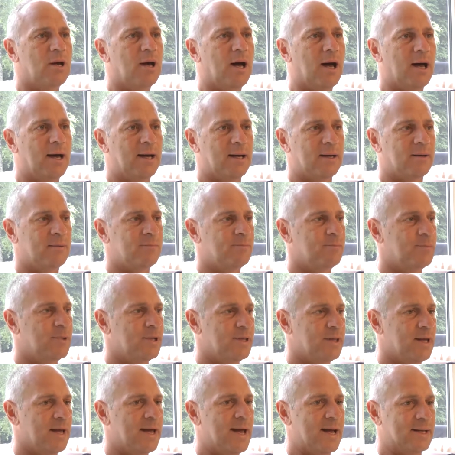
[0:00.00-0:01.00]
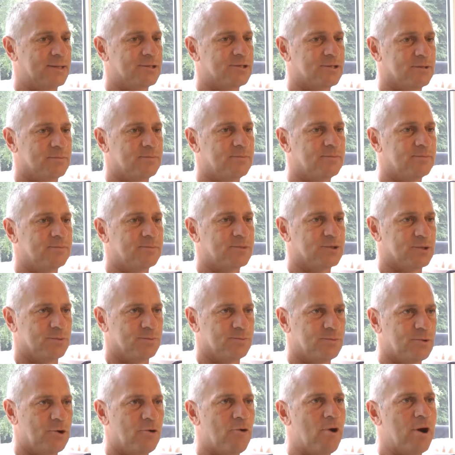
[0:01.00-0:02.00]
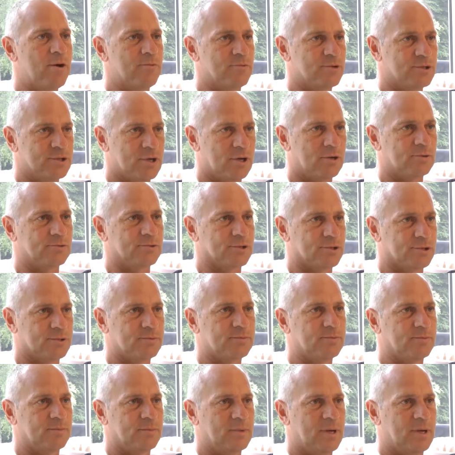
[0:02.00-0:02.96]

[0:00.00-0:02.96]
but they had some great results